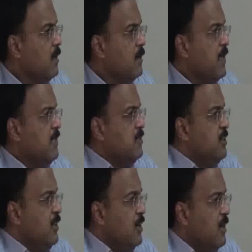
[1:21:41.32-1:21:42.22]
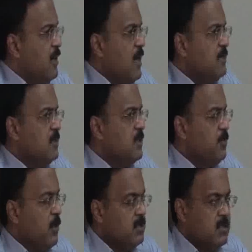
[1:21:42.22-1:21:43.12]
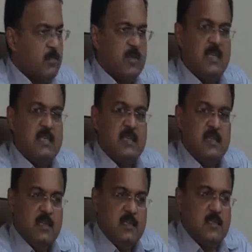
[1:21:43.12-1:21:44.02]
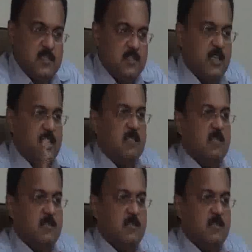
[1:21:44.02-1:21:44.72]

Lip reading: that Sri Lanka's responsibility is strict.